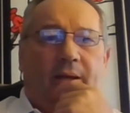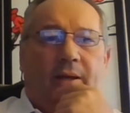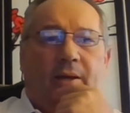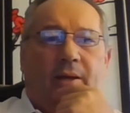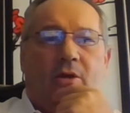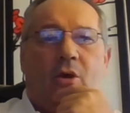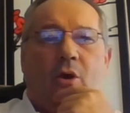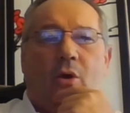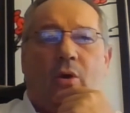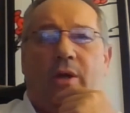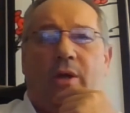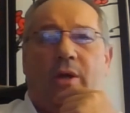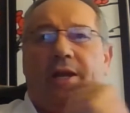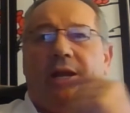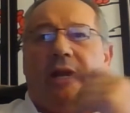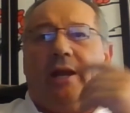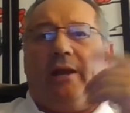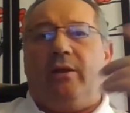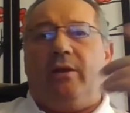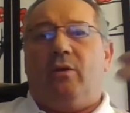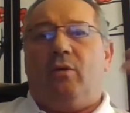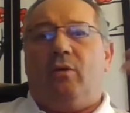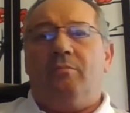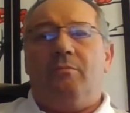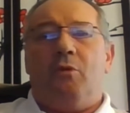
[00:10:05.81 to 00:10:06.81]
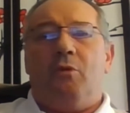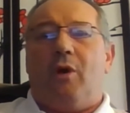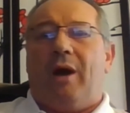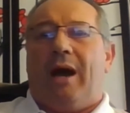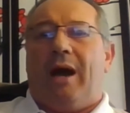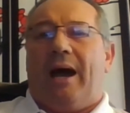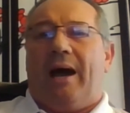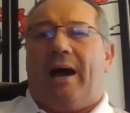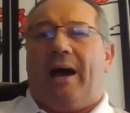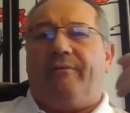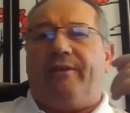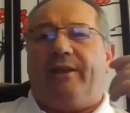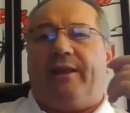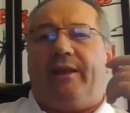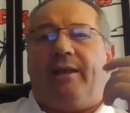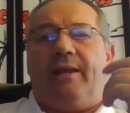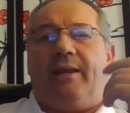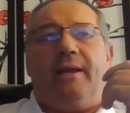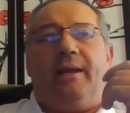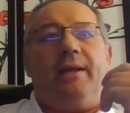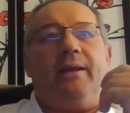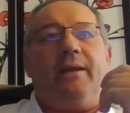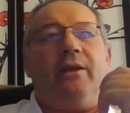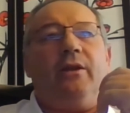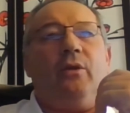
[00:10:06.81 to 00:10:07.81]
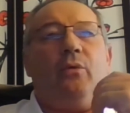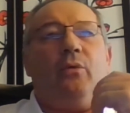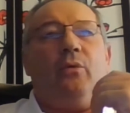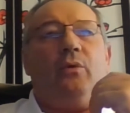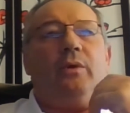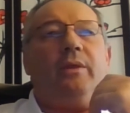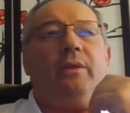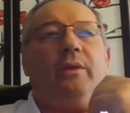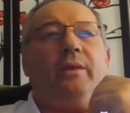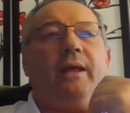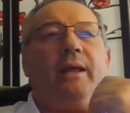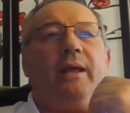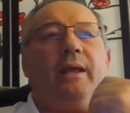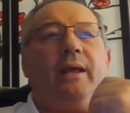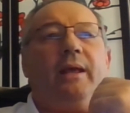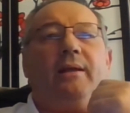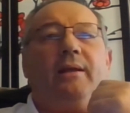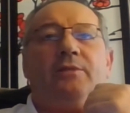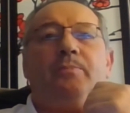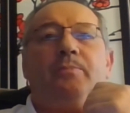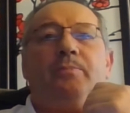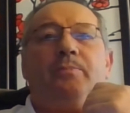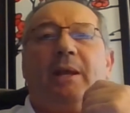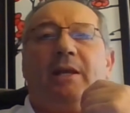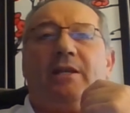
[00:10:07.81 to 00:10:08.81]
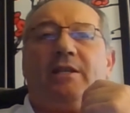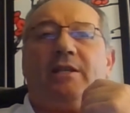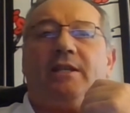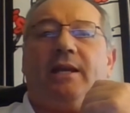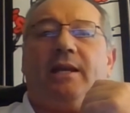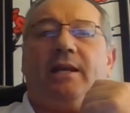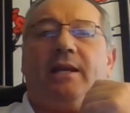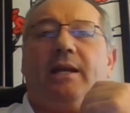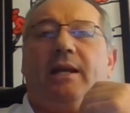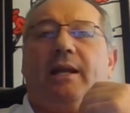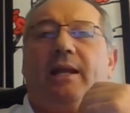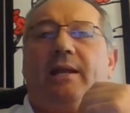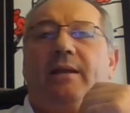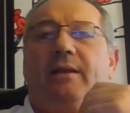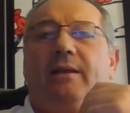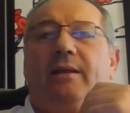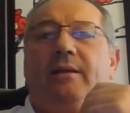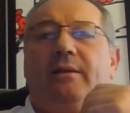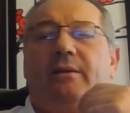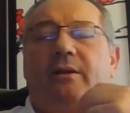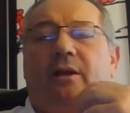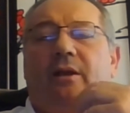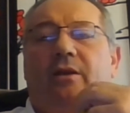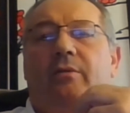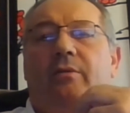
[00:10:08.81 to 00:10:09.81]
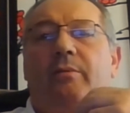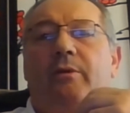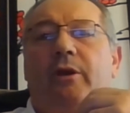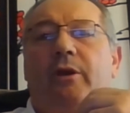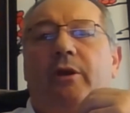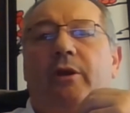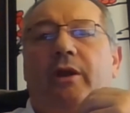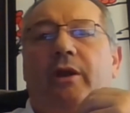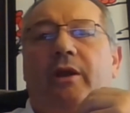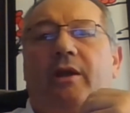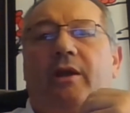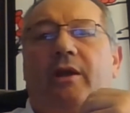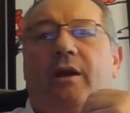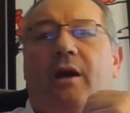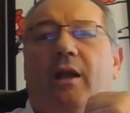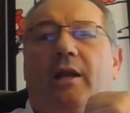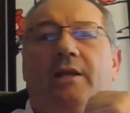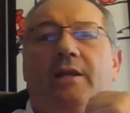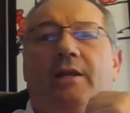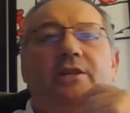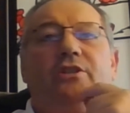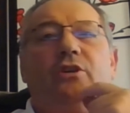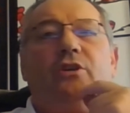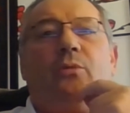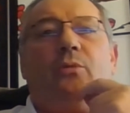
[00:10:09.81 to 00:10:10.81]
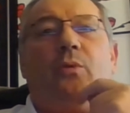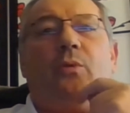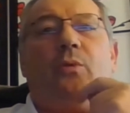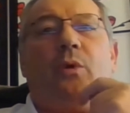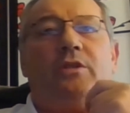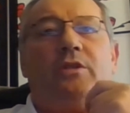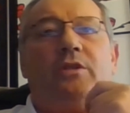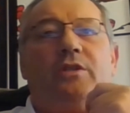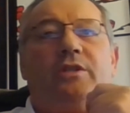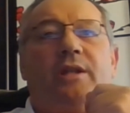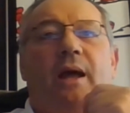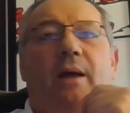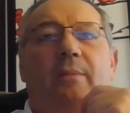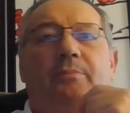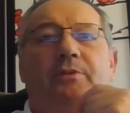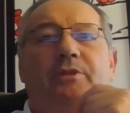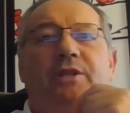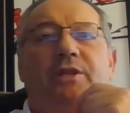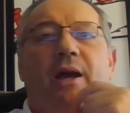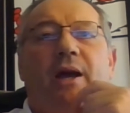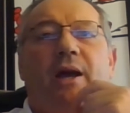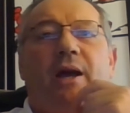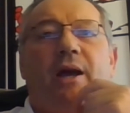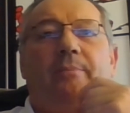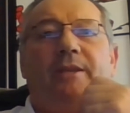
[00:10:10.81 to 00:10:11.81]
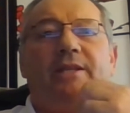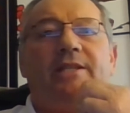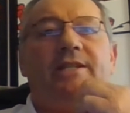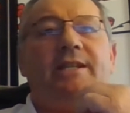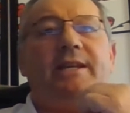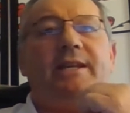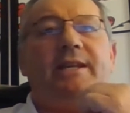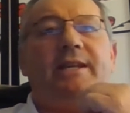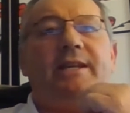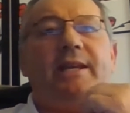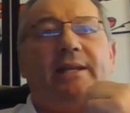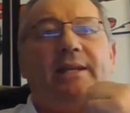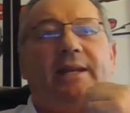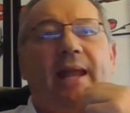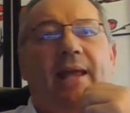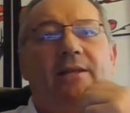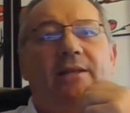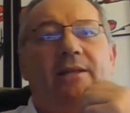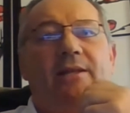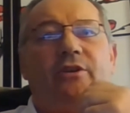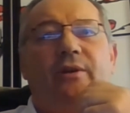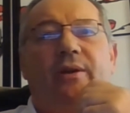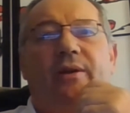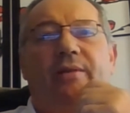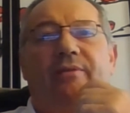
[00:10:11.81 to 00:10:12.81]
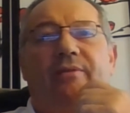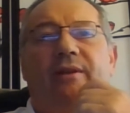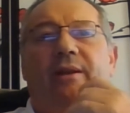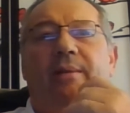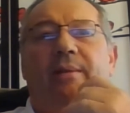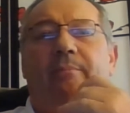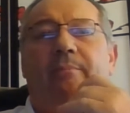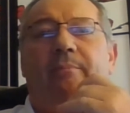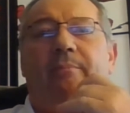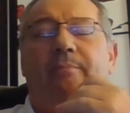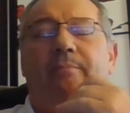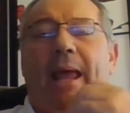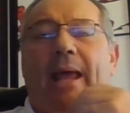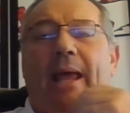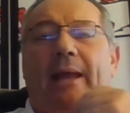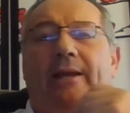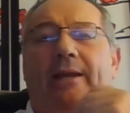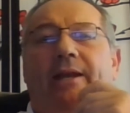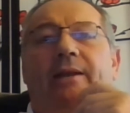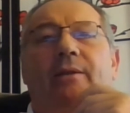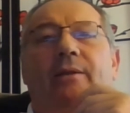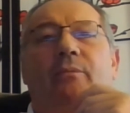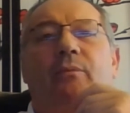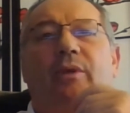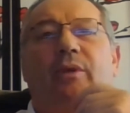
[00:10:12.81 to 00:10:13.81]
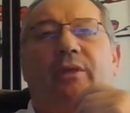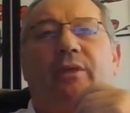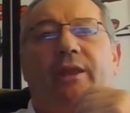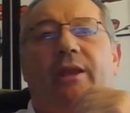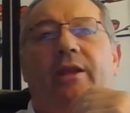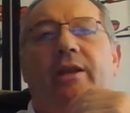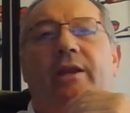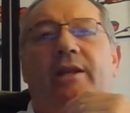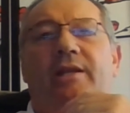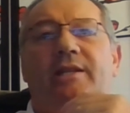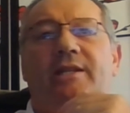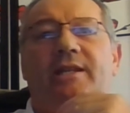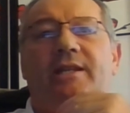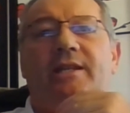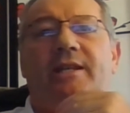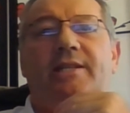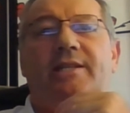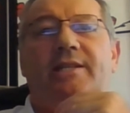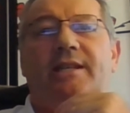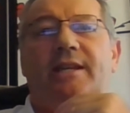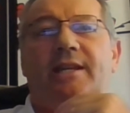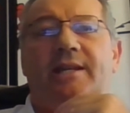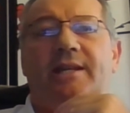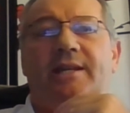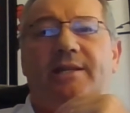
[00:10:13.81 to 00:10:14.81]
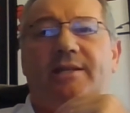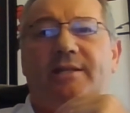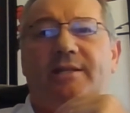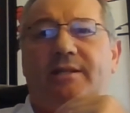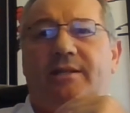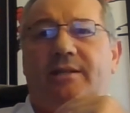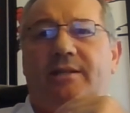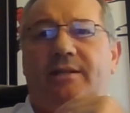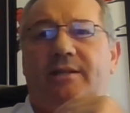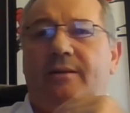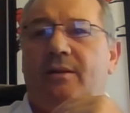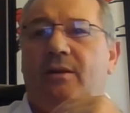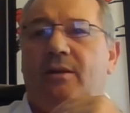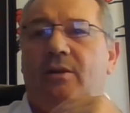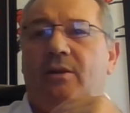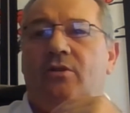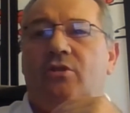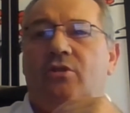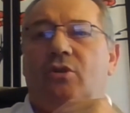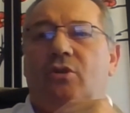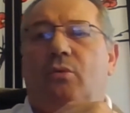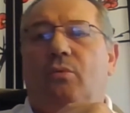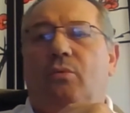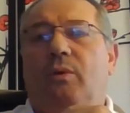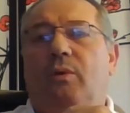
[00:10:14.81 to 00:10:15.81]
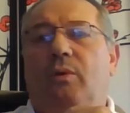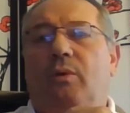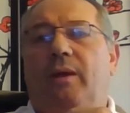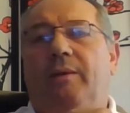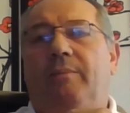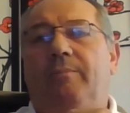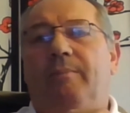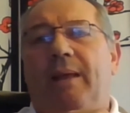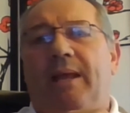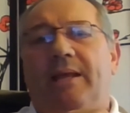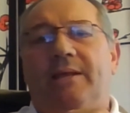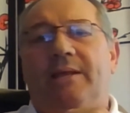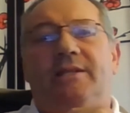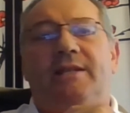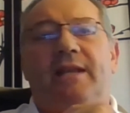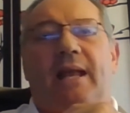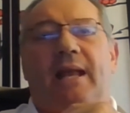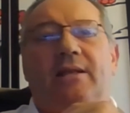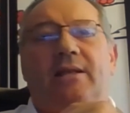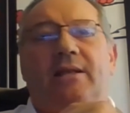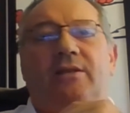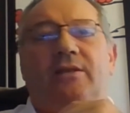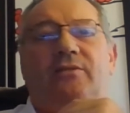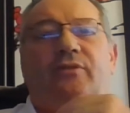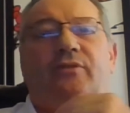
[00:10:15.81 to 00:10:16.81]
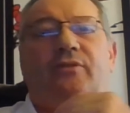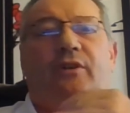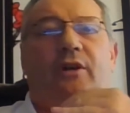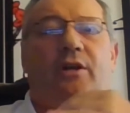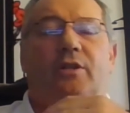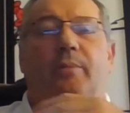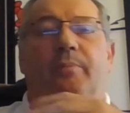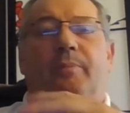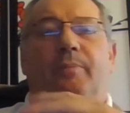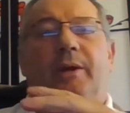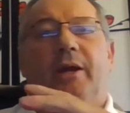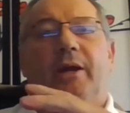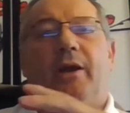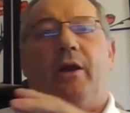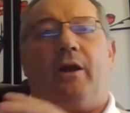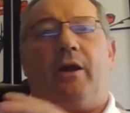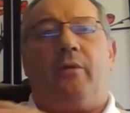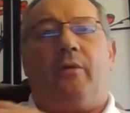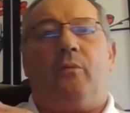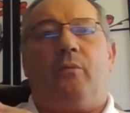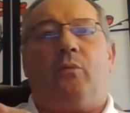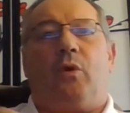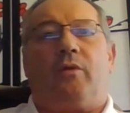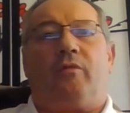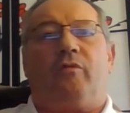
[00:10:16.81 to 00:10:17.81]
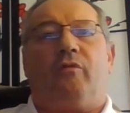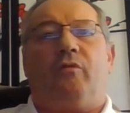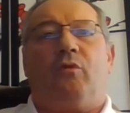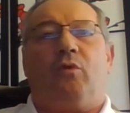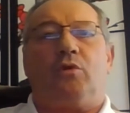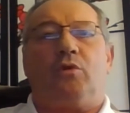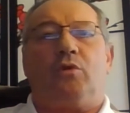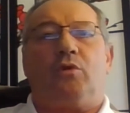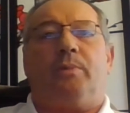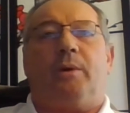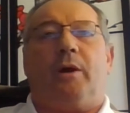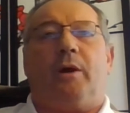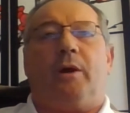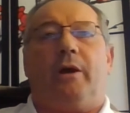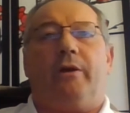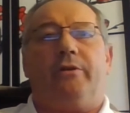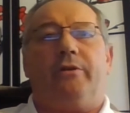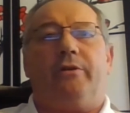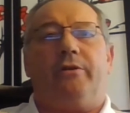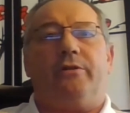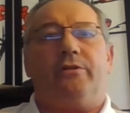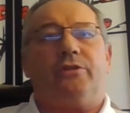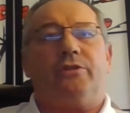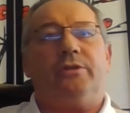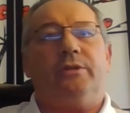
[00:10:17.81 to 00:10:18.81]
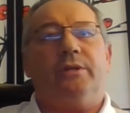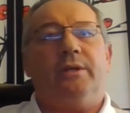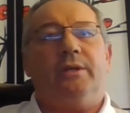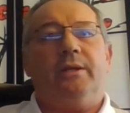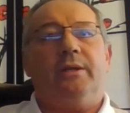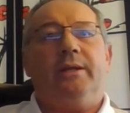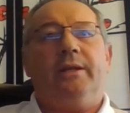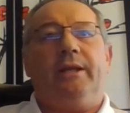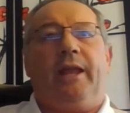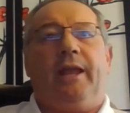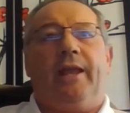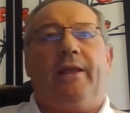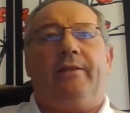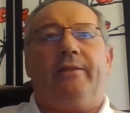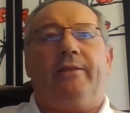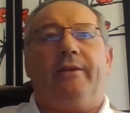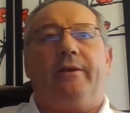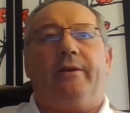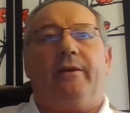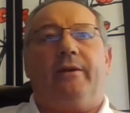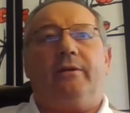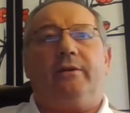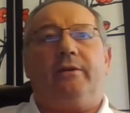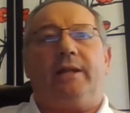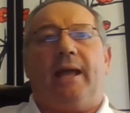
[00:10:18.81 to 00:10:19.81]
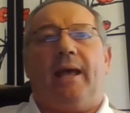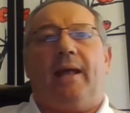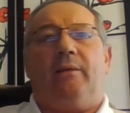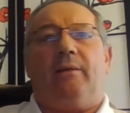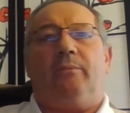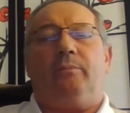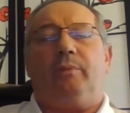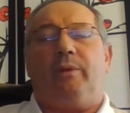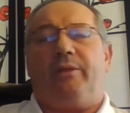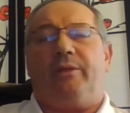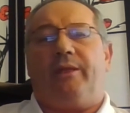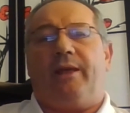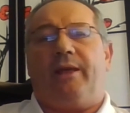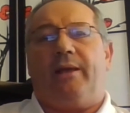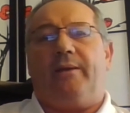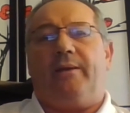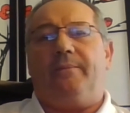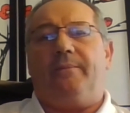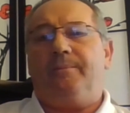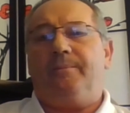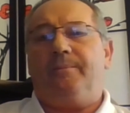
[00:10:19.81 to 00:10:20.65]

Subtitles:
Coconino, Mojave. That's basically the community college is your one-stop shop. The CTEDs are even embedded within the CCs. So it makes sense for us to bring our workforce partners in there to help with that.